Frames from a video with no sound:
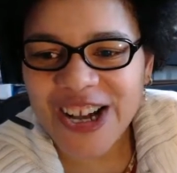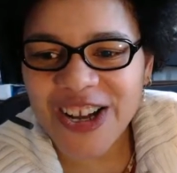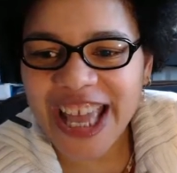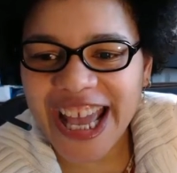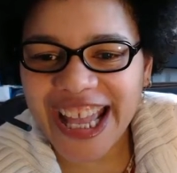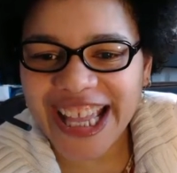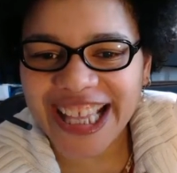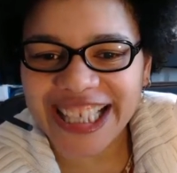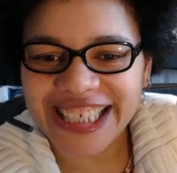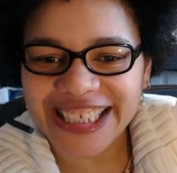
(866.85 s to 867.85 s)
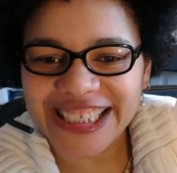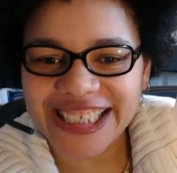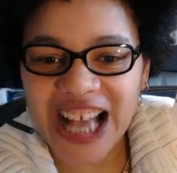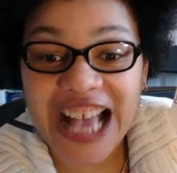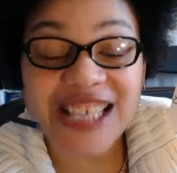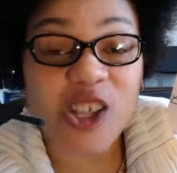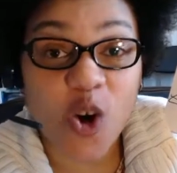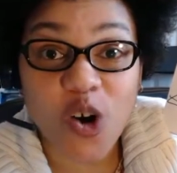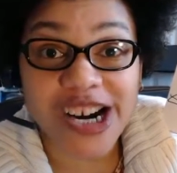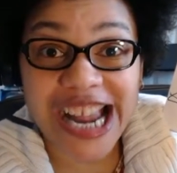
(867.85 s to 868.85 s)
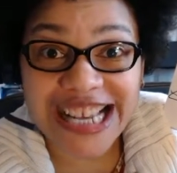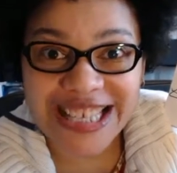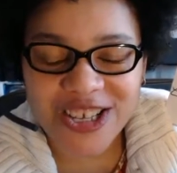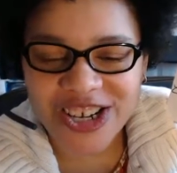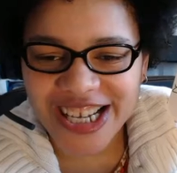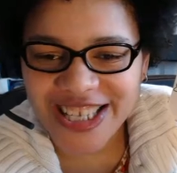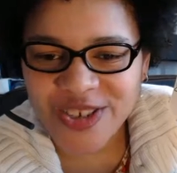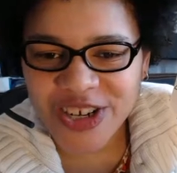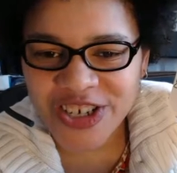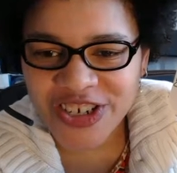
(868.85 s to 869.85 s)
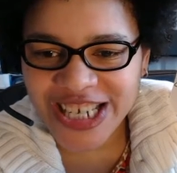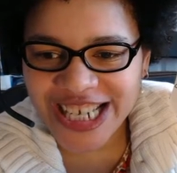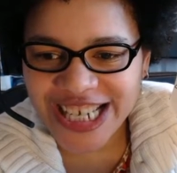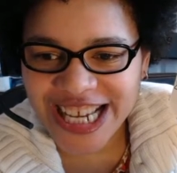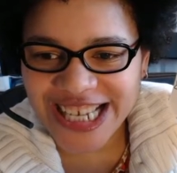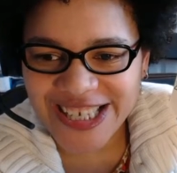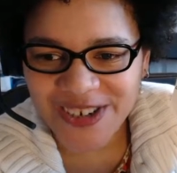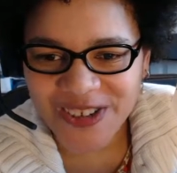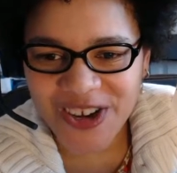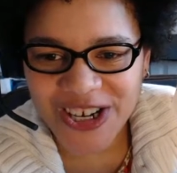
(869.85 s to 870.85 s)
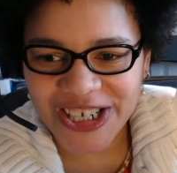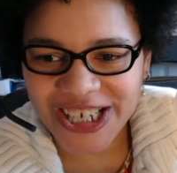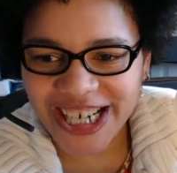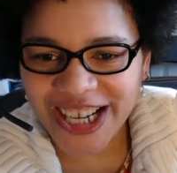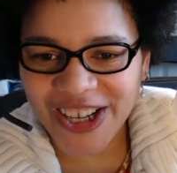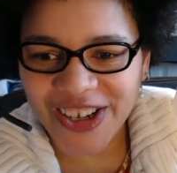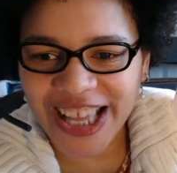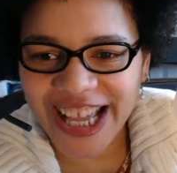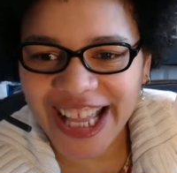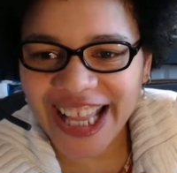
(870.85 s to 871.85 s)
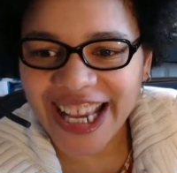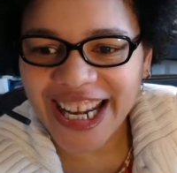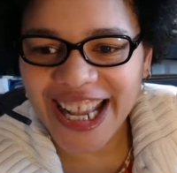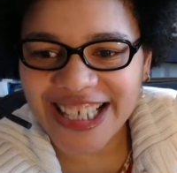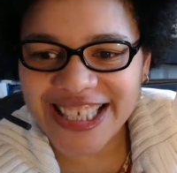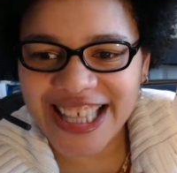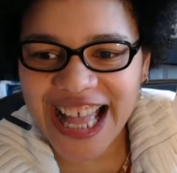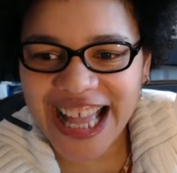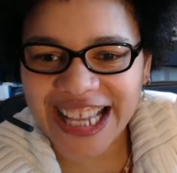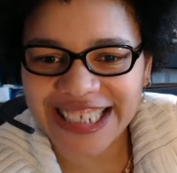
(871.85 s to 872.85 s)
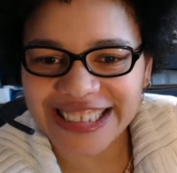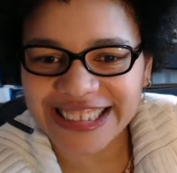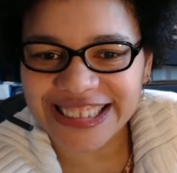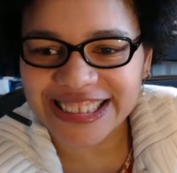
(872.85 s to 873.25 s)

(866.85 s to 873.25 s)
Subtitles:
Okay, as long as 310 days or longer. Okay, next slide.